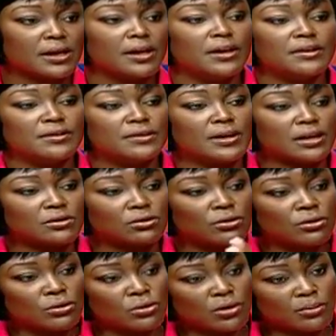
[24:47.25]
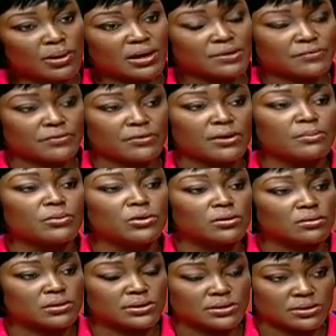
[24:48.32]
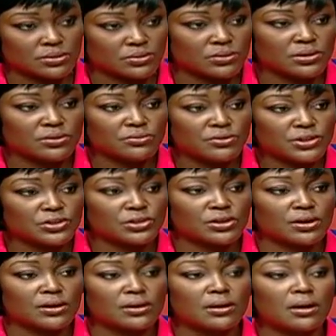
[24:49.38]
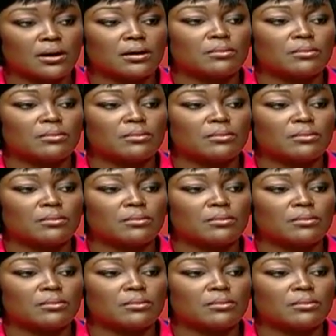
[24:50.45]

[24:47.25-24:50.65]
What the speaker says: in that global framework, it's not only regional,